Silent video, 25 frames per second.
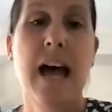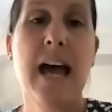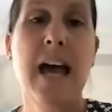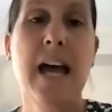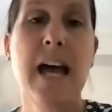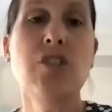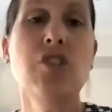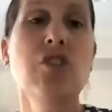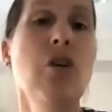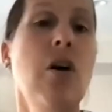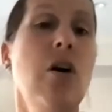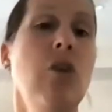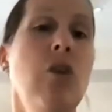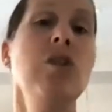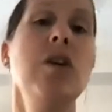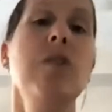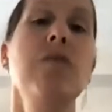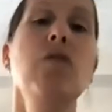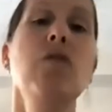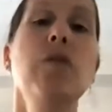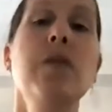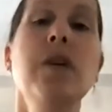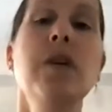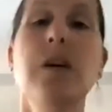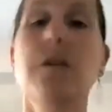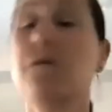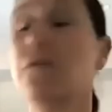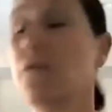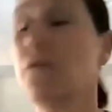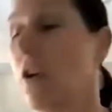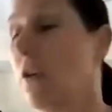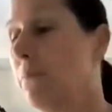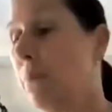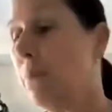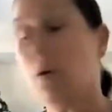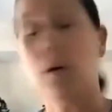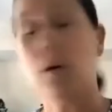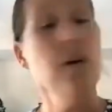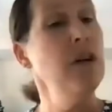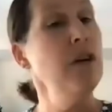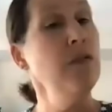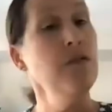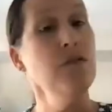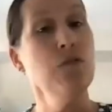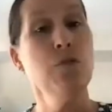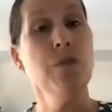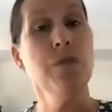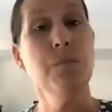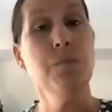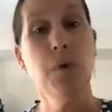And, you know, I'll give you a gift on a
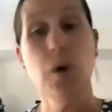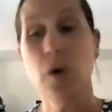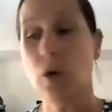gift with